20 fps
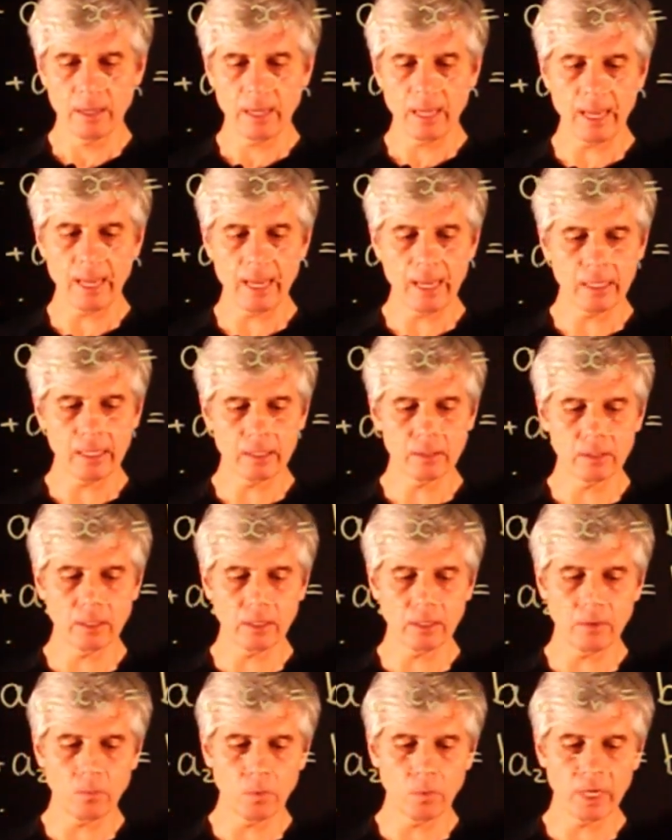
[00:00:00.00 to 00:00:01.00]
and
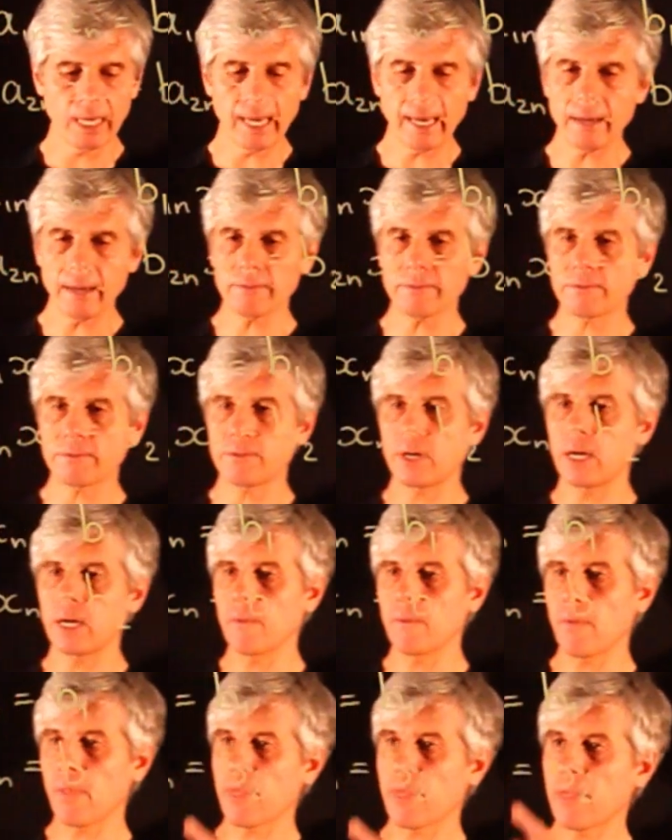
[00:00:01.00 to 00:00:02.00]
we have
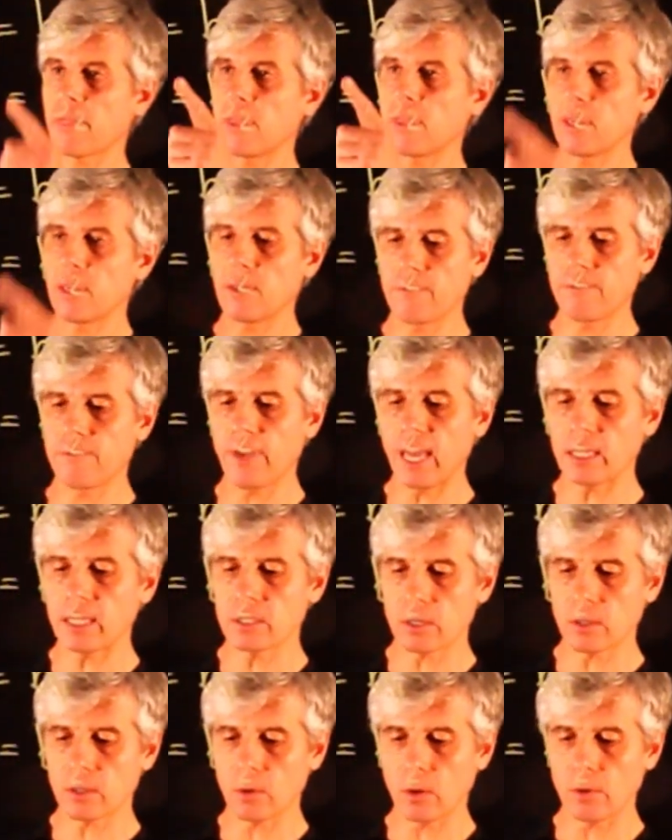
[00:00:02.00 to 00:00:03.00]
the
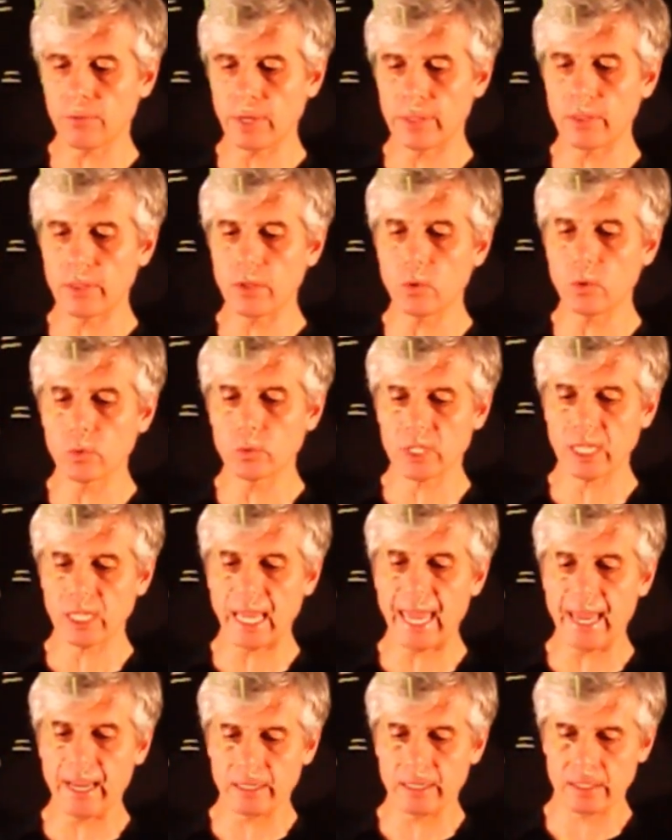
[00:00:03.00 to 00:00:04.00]
vector of unknowns
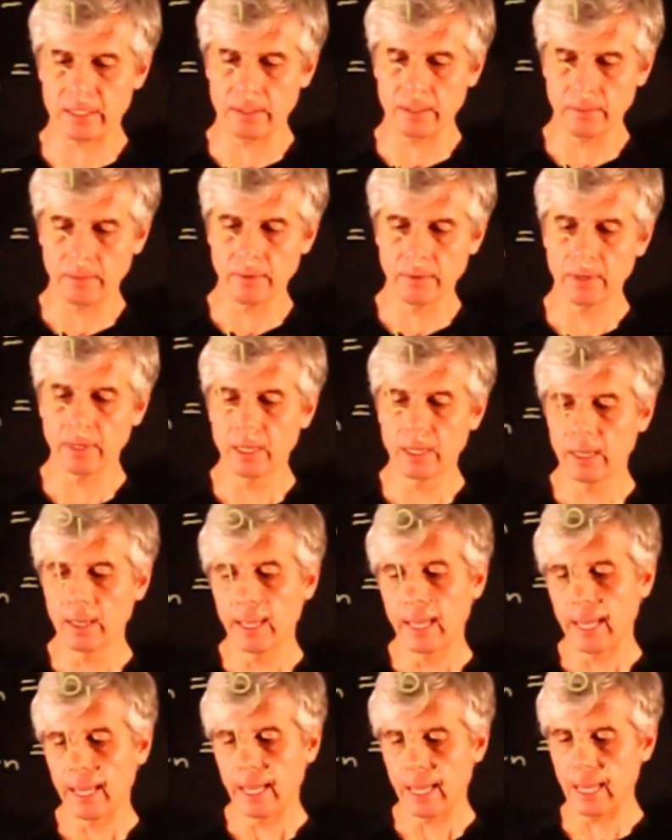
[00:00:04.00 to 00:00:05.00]
x,
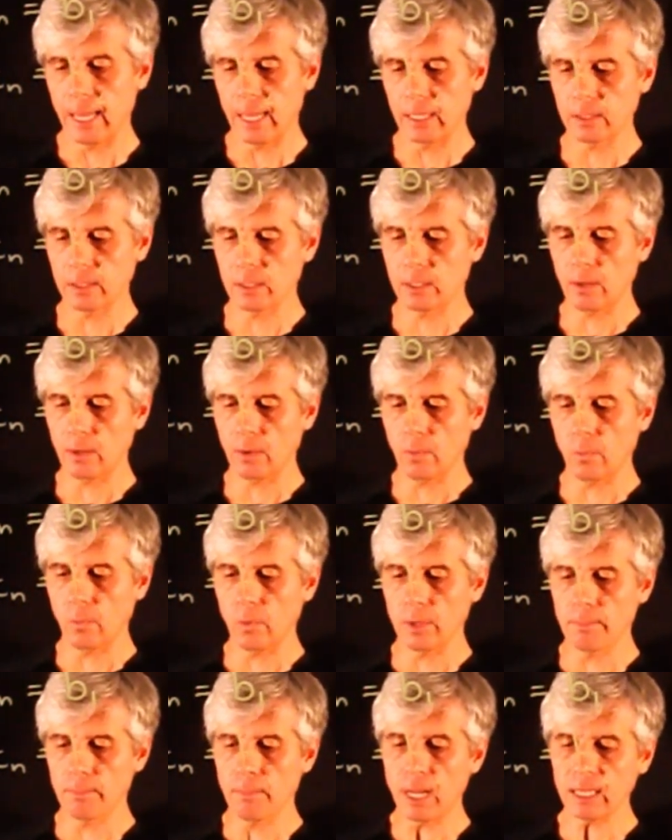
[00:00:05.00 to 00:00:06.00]
and
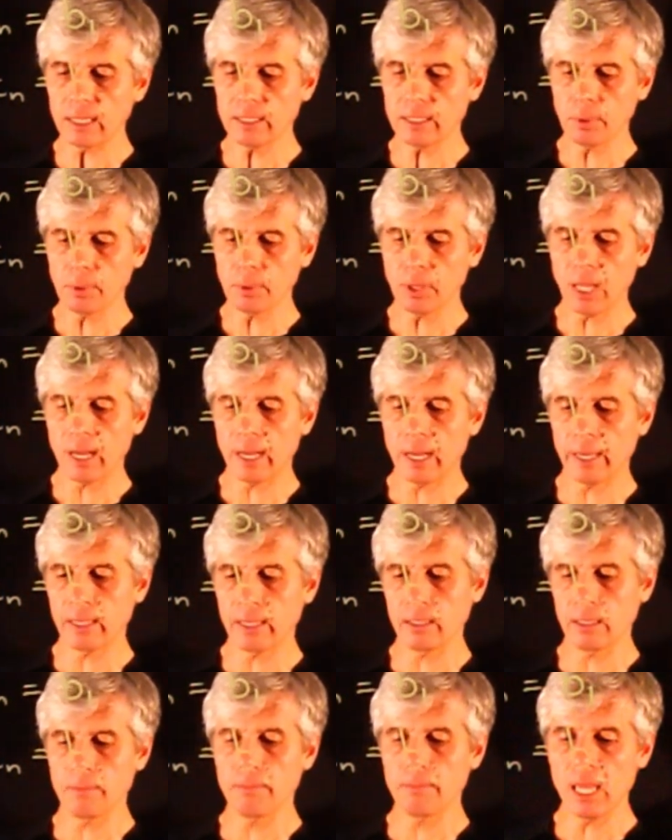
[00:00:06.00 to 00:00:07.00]
we multiply
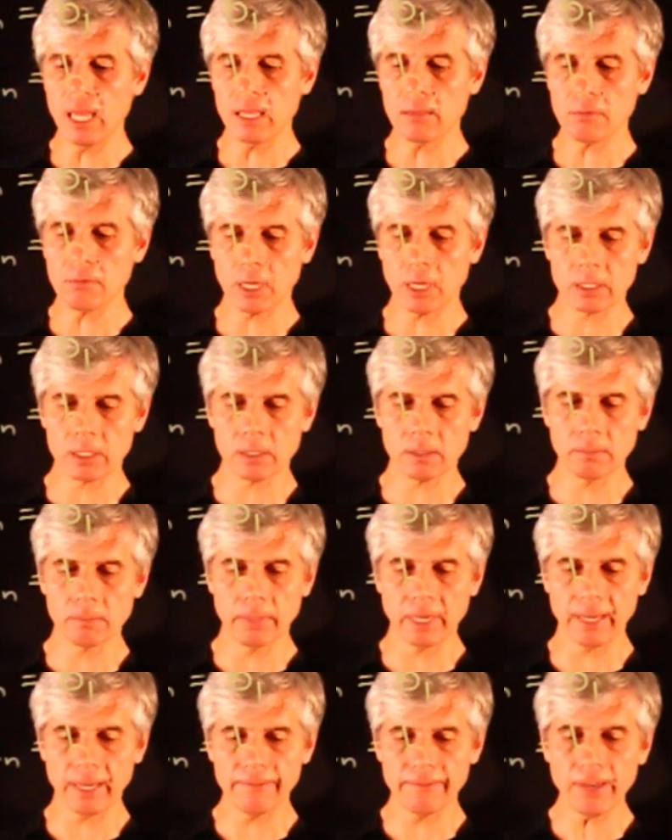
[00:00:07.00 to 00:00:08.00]
a matrix
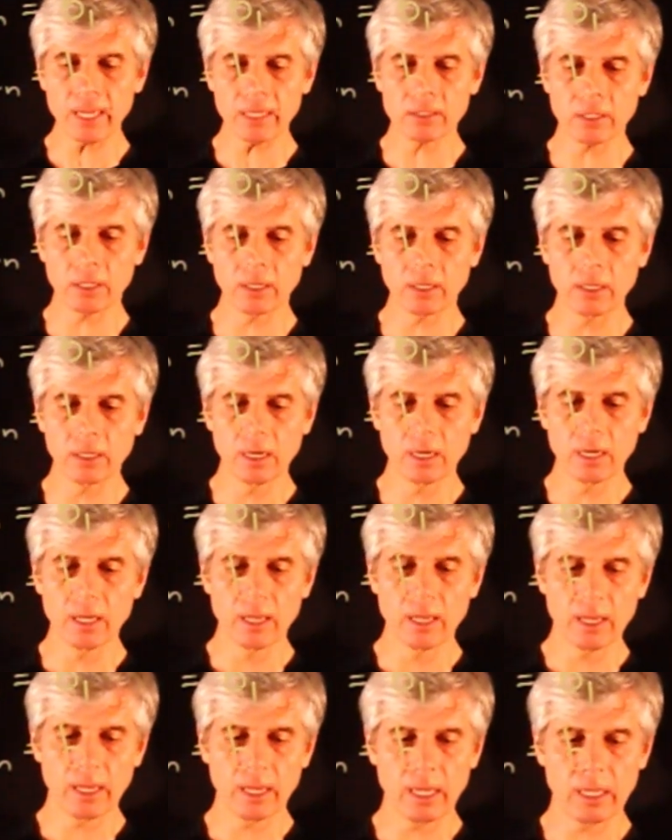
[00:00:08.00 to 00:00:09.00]
by a vector,
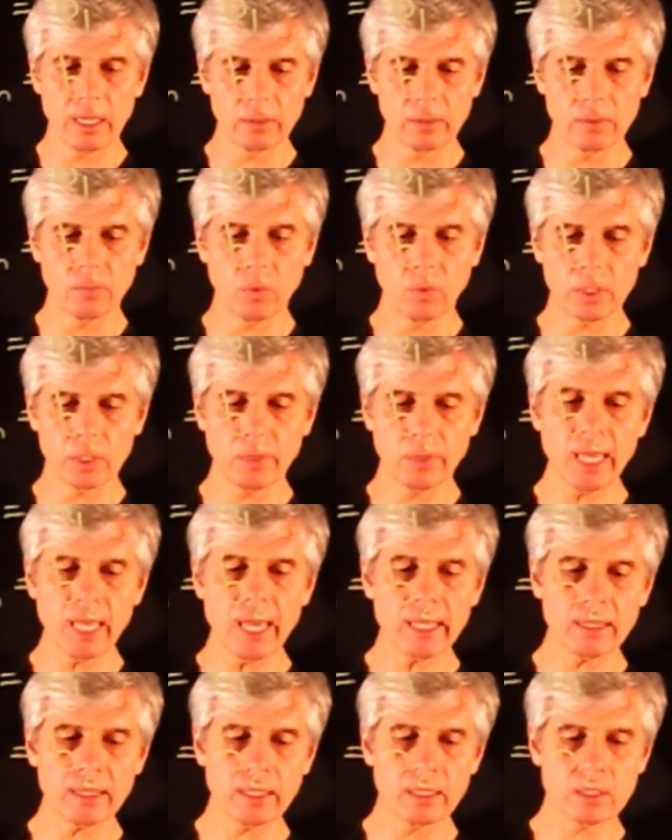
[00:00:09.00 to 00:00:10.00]
and what we
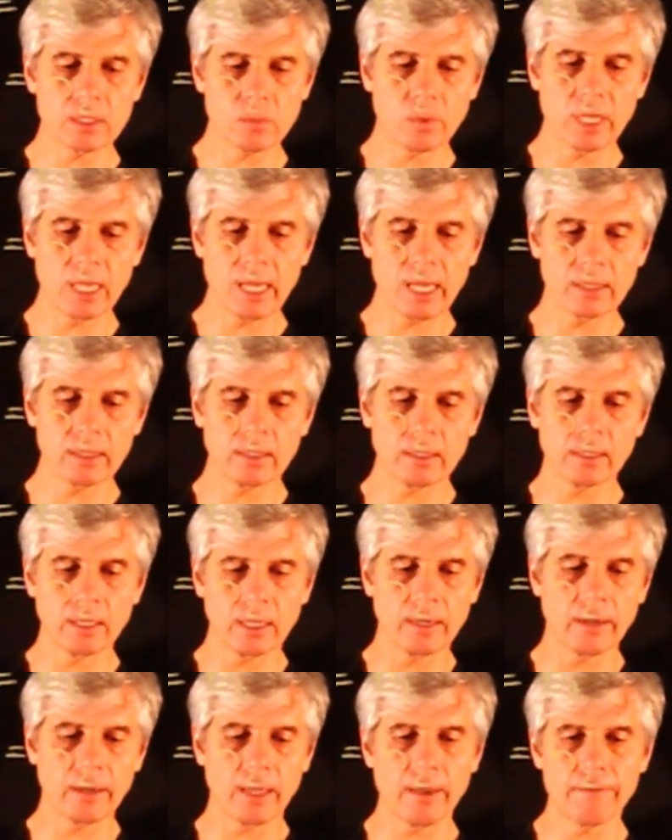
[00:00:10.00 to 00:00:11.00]
get is we get
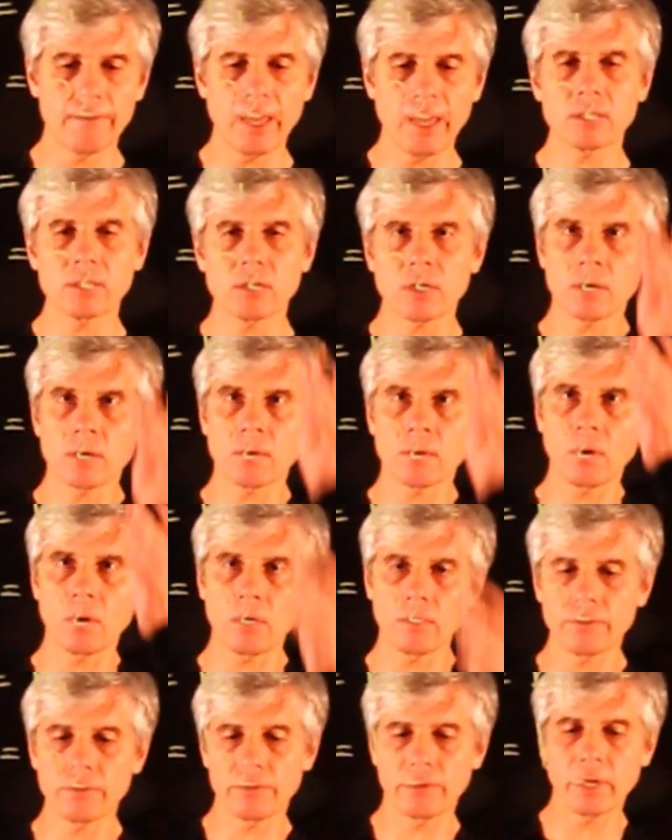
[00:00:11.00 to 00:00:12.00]
a vector
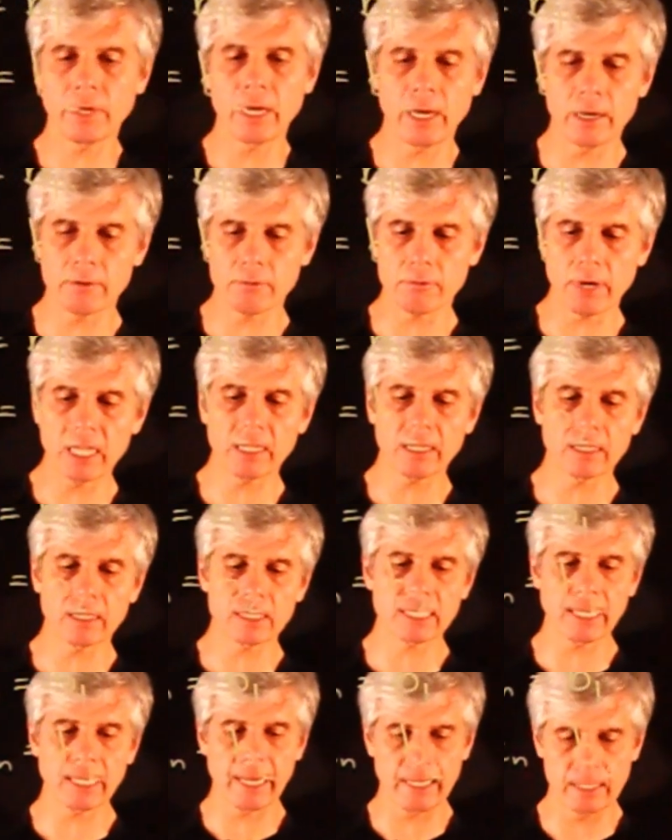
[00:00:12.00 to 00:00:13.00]
of right-hand
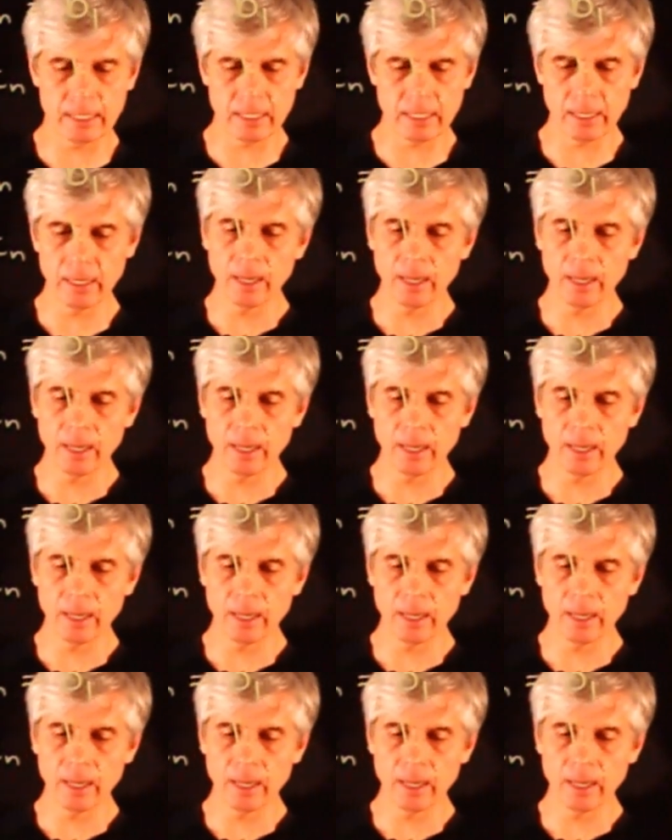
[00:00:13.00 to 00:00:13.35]
sides.